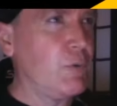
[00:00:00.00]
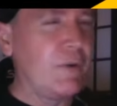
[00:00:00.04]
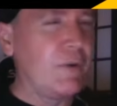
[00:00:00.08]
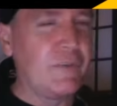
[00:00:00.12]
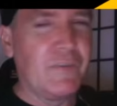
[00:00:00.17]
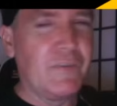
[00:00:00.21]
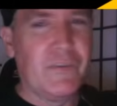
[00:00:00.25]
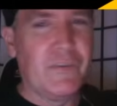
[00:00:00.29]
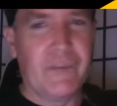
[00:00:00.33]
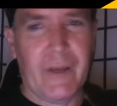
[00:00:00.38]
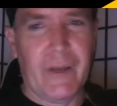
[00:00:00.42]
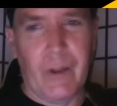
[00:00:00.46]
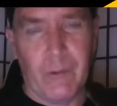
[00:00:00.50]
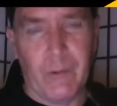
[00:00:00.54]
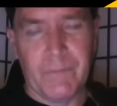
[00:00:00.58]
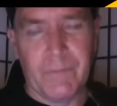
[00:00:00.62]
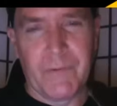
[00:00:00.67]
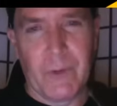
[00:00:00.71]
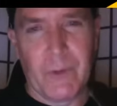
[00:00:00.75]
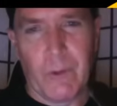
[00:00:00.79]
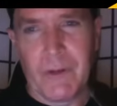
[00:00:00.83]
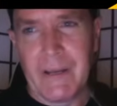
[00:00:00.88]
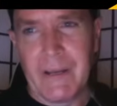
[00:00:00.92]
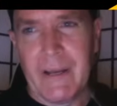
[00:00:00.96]
itself
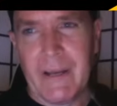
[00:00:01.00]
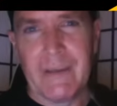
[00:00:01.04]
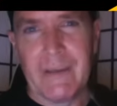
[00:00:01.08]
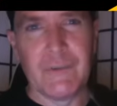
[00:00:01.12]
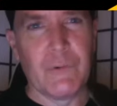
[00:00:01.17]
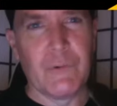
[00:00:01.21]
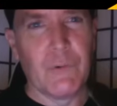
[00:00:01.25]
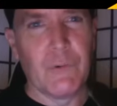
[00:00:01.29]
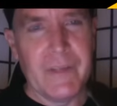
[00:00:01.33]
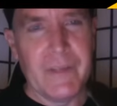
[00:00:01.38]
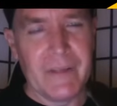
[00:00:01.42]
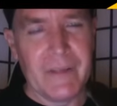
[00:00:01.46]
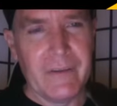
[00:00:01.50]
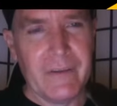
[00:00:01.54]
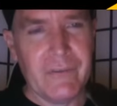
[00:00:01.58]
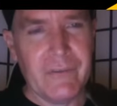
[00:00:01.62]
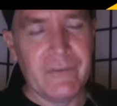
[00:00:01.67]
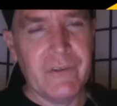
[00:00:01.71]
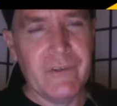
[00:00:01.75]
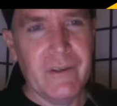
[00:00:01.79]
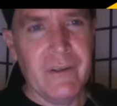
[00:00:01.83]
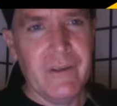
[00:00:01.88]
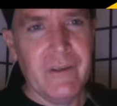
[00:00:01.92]
in all kinds of ways.